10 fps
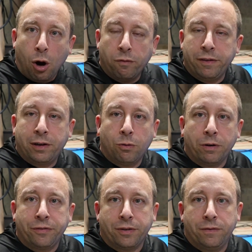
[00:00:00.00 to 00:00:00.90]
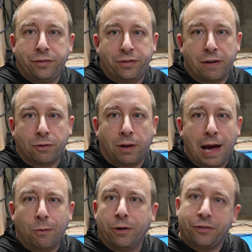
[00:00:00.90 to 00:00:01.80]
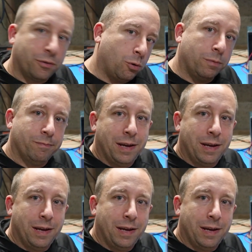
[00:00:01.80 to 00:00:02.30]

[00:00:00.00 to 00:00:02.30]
over the course of several hours or